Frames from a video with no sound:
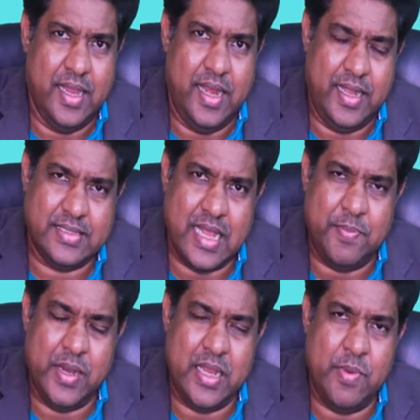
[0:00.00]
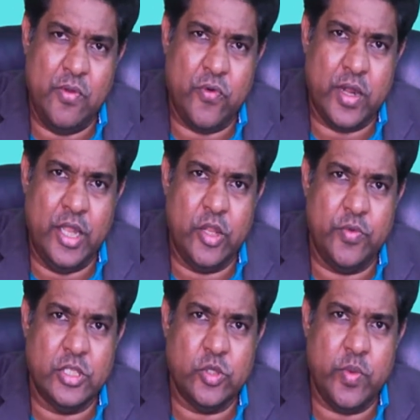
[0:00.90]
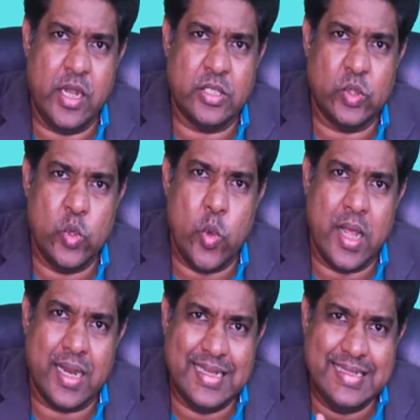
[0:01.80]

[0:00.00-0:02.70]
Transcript: It is applicable for individuals who are